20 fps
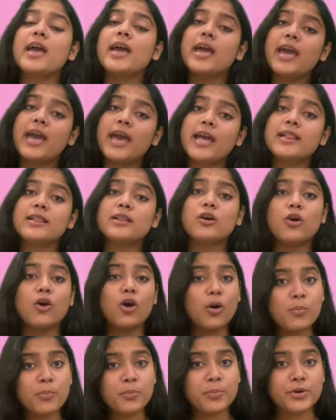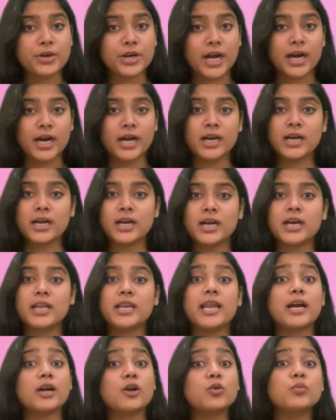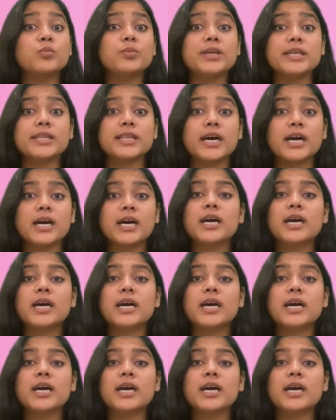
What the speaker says: Él compra la comida.